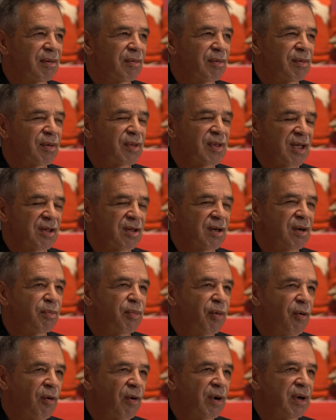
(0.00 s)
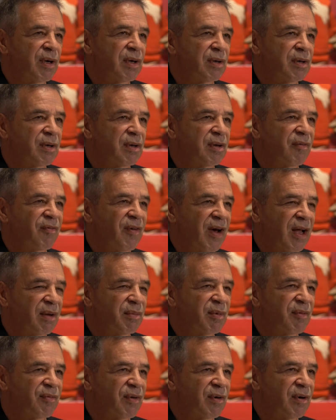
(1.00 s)
was such an important
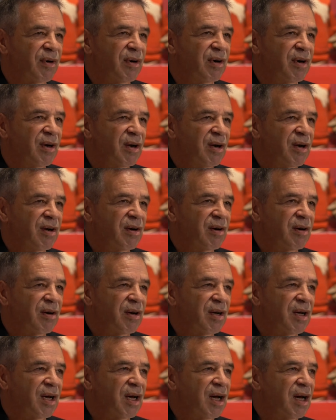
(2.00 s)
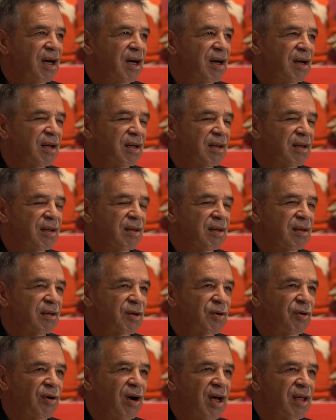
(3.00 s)
development for uh,
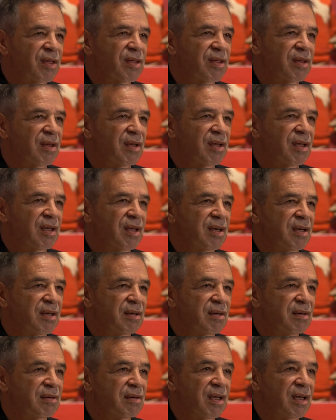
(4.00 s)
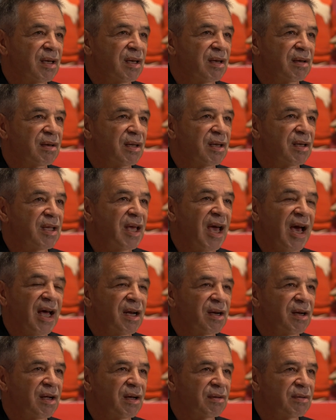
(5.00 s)
lacrosse in, in, in
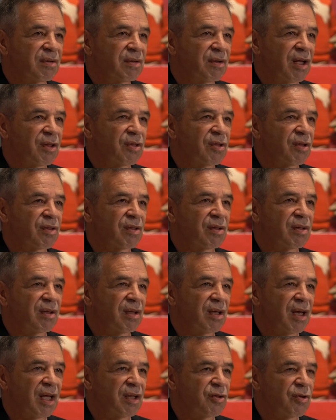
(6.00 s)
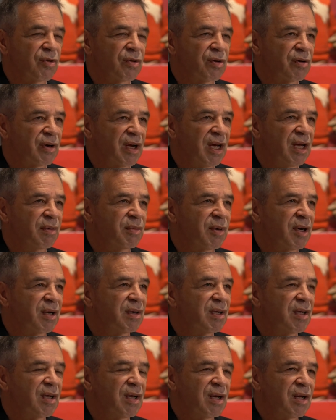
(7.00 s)
Canada, not just at junior A, but
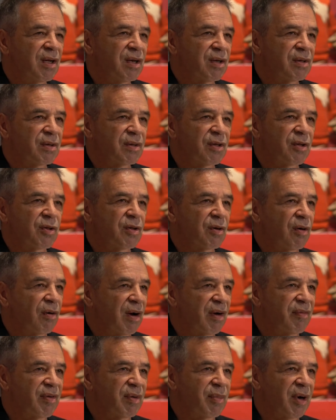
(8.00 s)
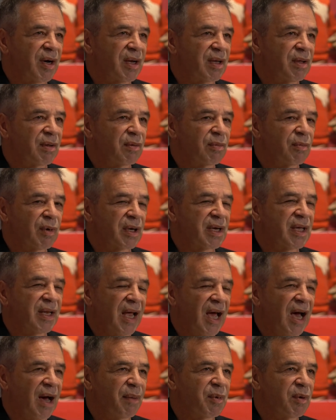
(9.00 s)
to show everybody what can
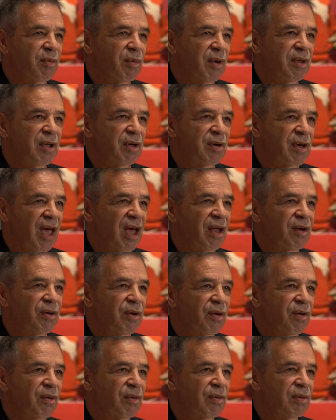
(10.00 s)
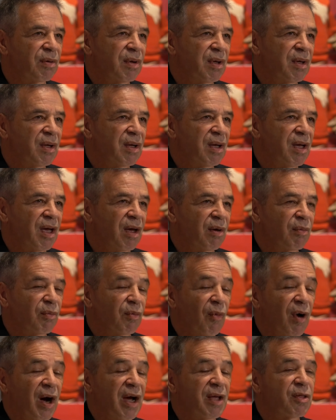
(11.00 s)
happen, what you can do,
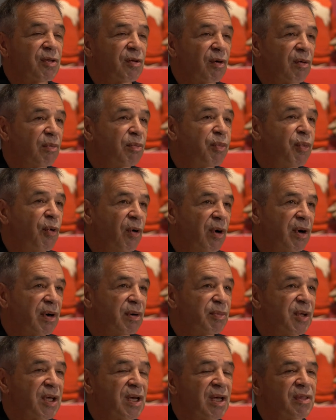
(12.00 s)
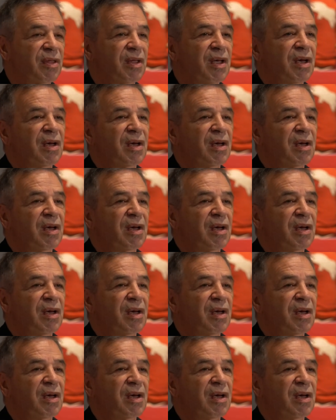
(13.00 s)
and why it's so important. Because